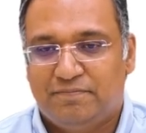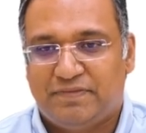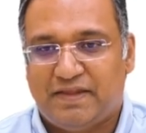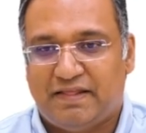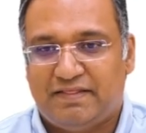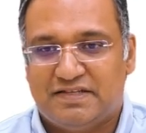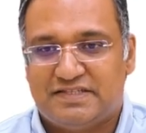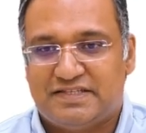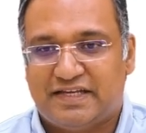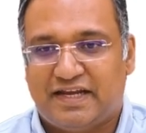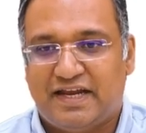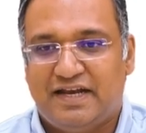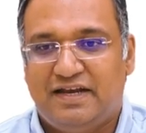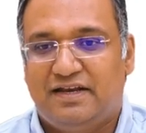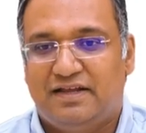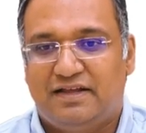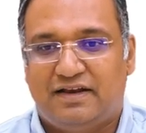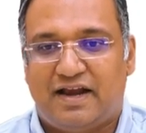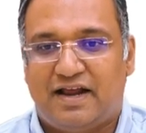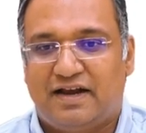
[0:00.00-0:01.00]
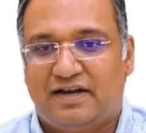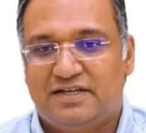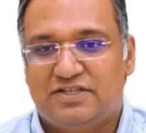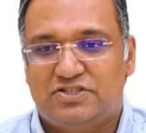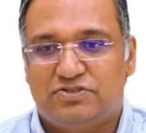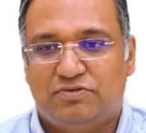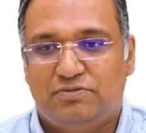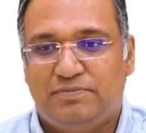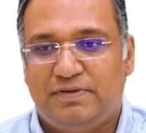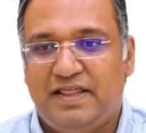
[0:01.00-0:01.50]
and the second rank
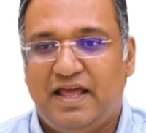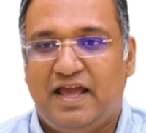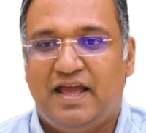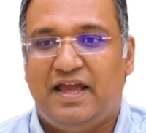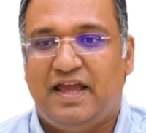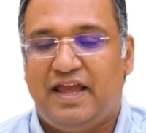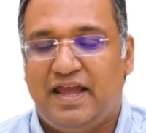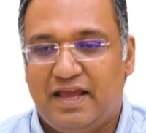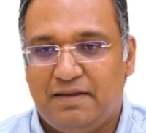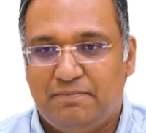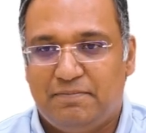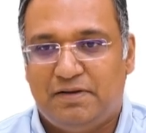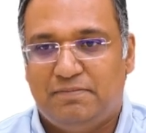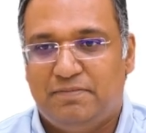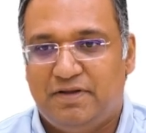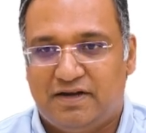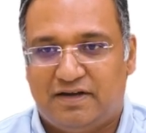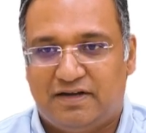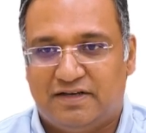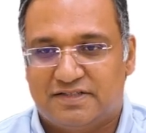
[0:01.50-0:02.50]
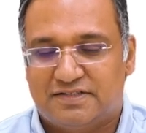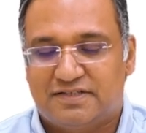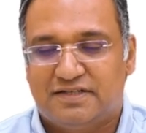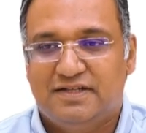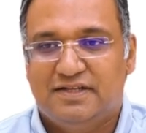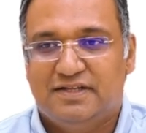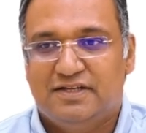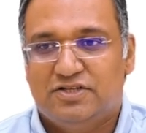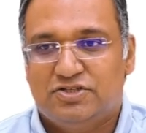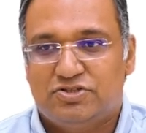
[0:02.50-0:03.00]
list will be the AML merit list.
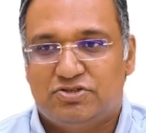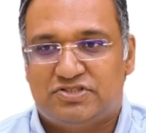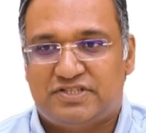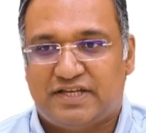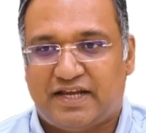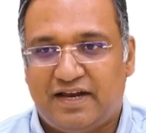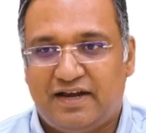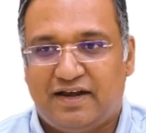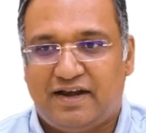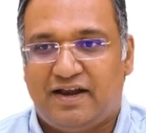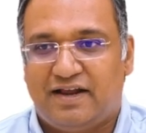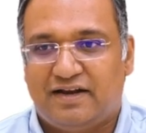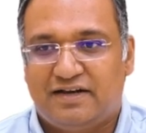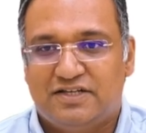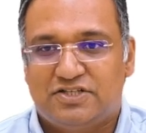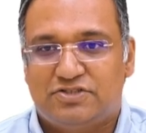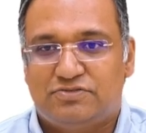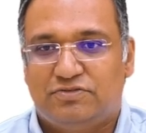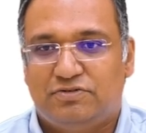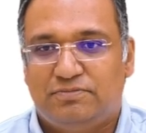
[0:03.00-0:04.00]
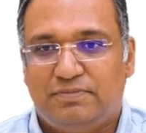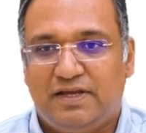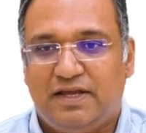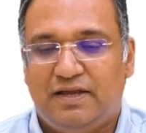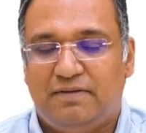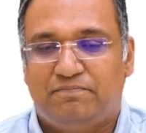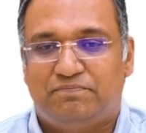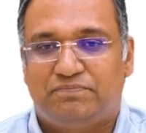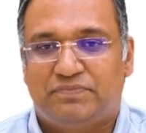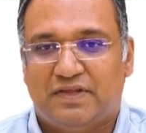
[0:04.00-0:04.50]
So, second rank list will
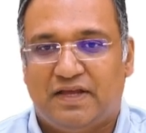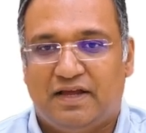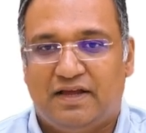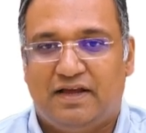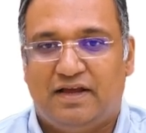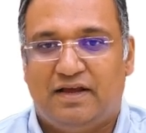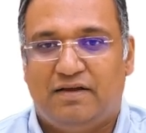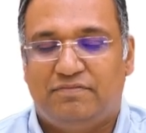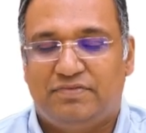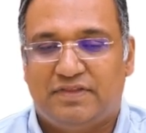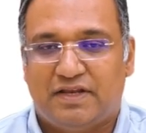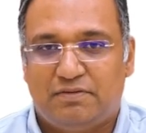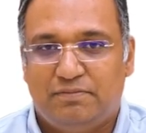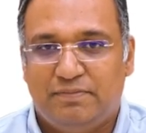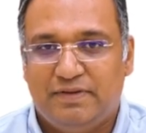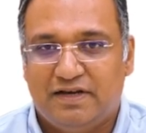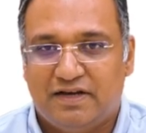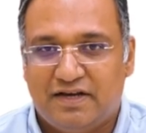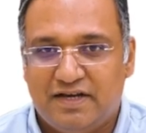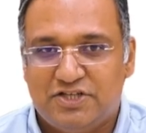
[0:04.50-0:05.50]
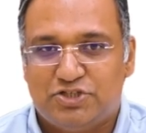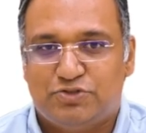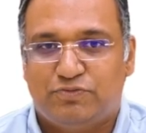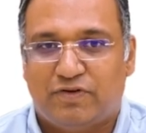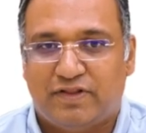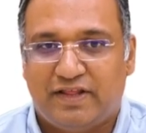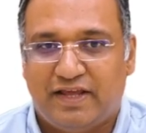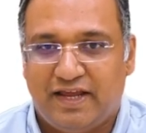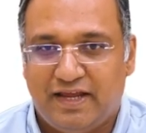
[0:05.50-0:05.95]
be that will be released for the